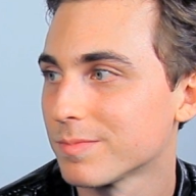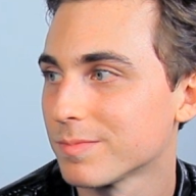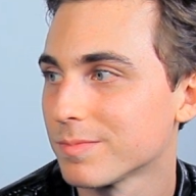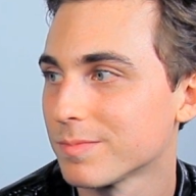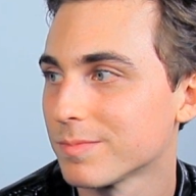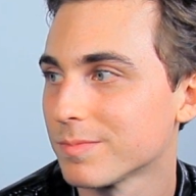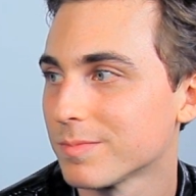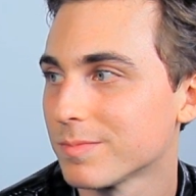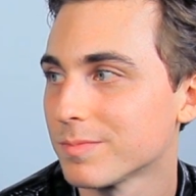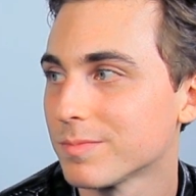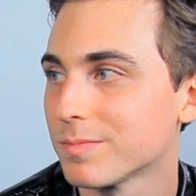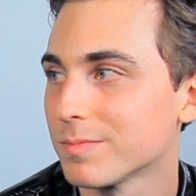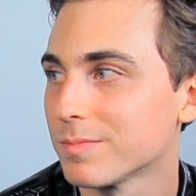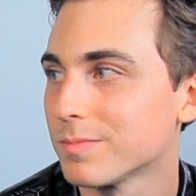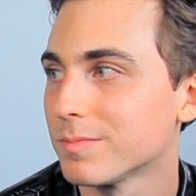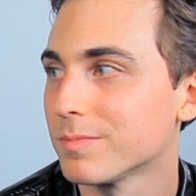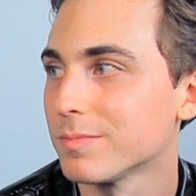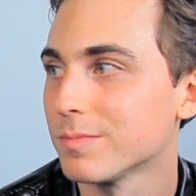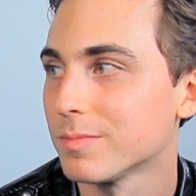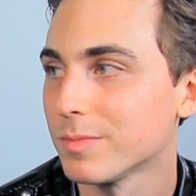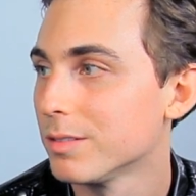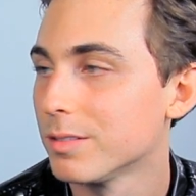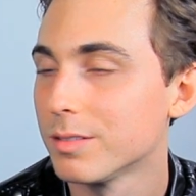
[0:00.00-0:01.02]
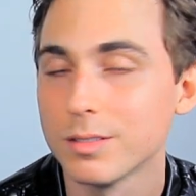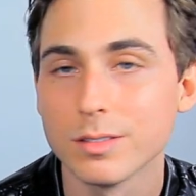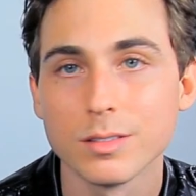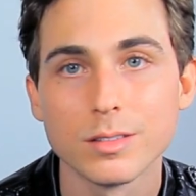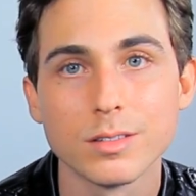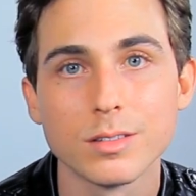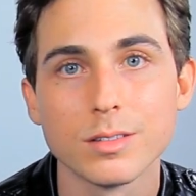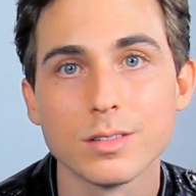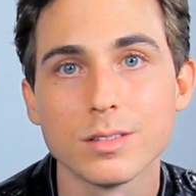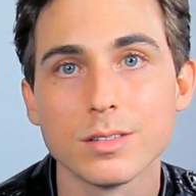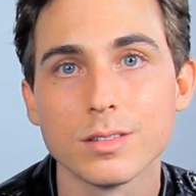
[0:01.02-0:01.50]

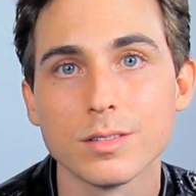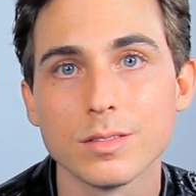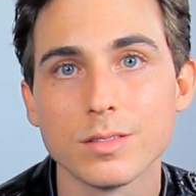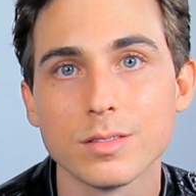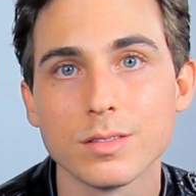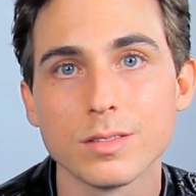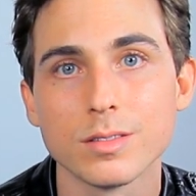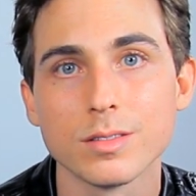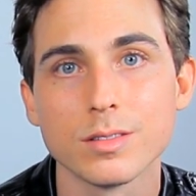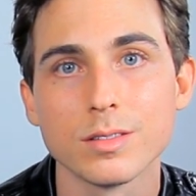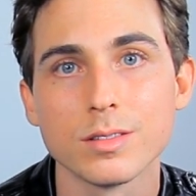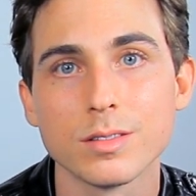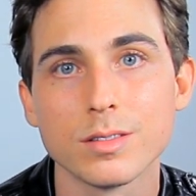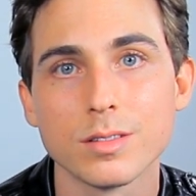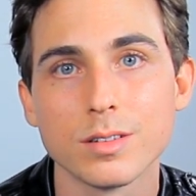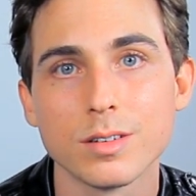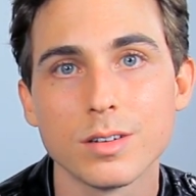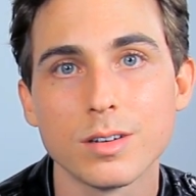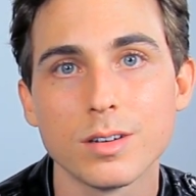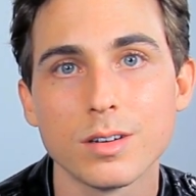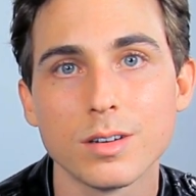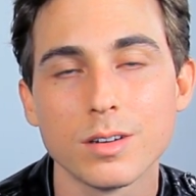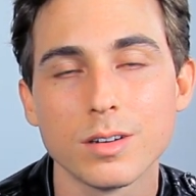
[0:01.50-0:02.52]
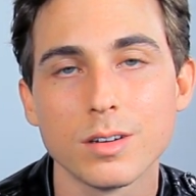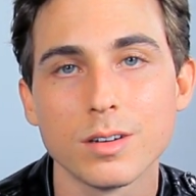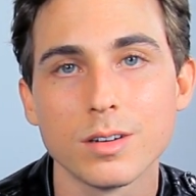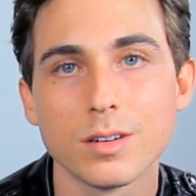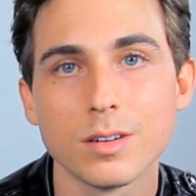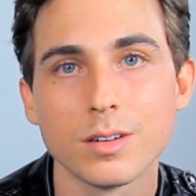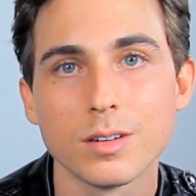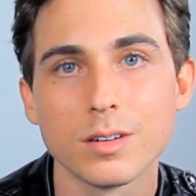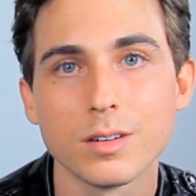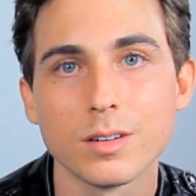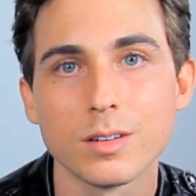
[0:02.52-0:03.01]

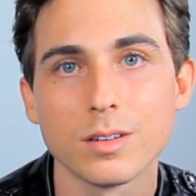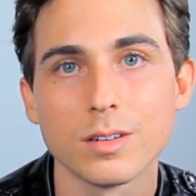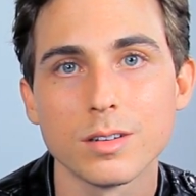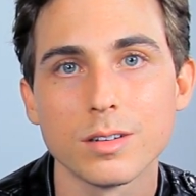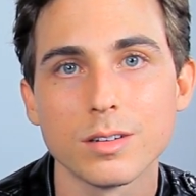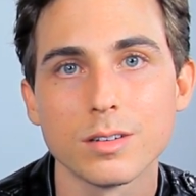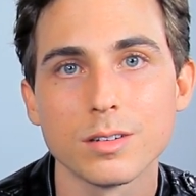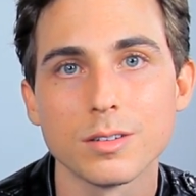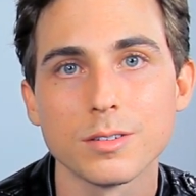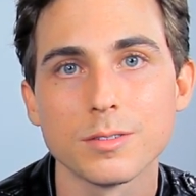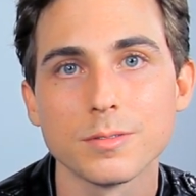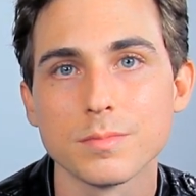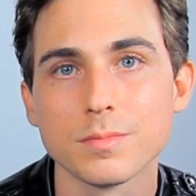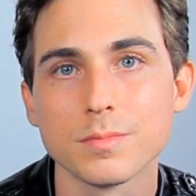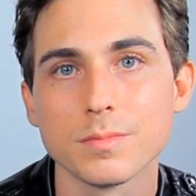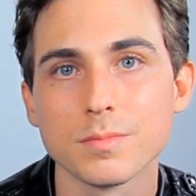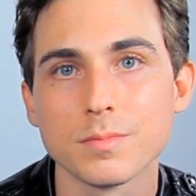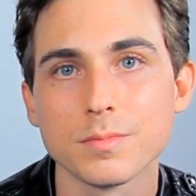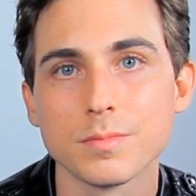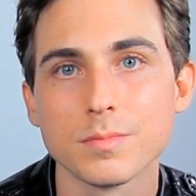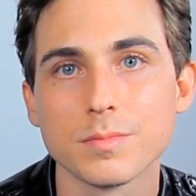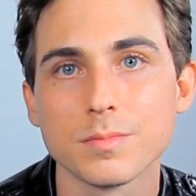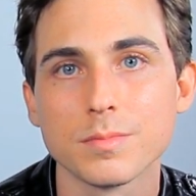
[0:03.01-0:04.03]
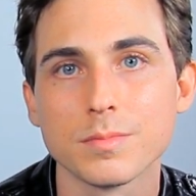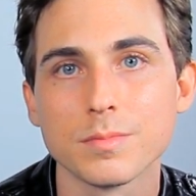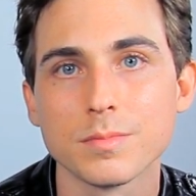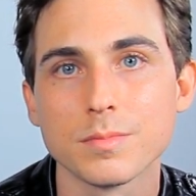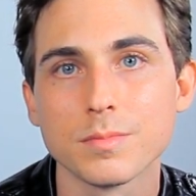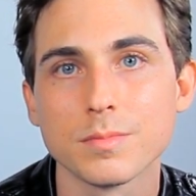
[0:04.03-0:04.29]
(silent)